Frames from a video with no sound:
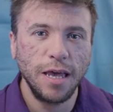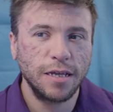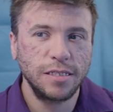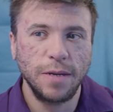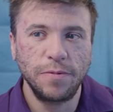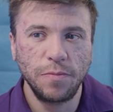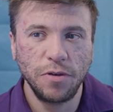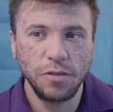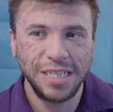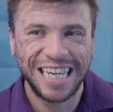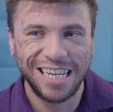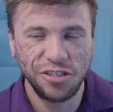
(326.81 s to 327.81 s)
Except
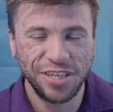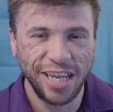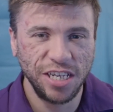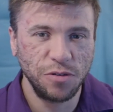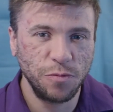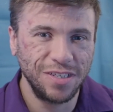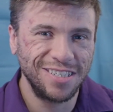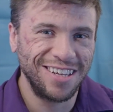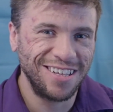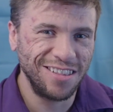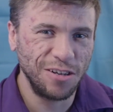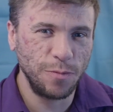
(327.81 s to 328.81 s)
music education was
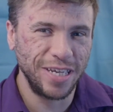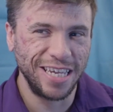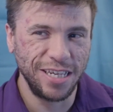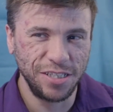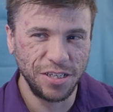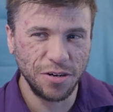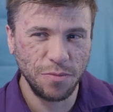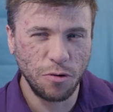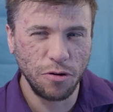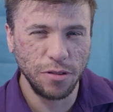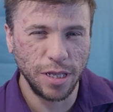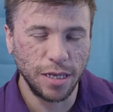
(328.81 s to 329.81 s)
a little bit easier,
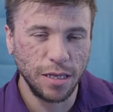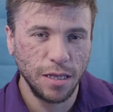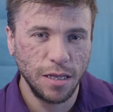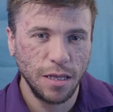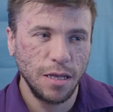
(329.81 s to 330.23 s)
more like